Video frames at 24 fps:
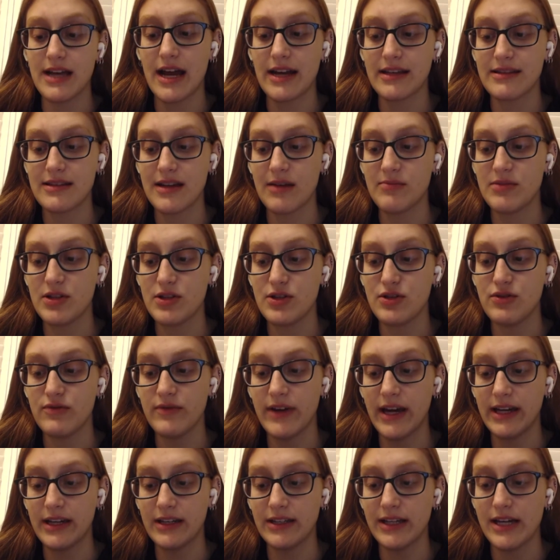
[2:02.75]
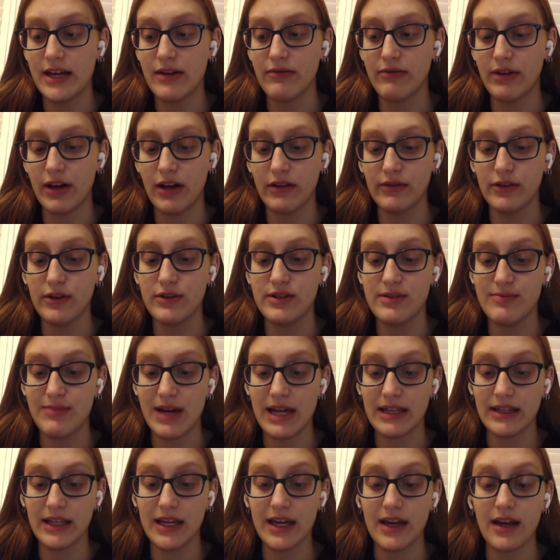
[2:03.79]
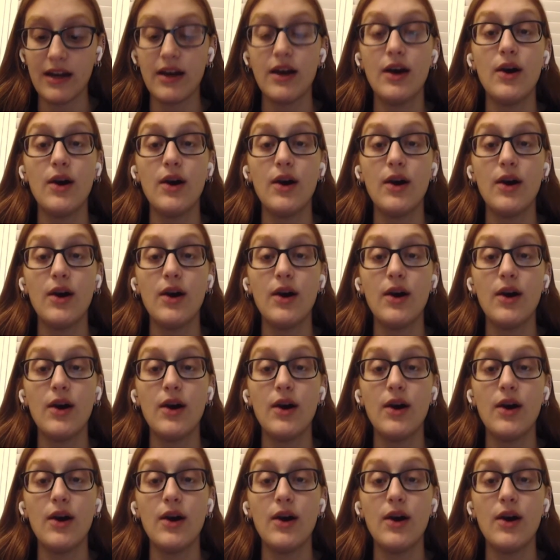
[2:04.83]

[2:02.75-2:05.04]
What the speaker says: attempted to regulate railroads mainly.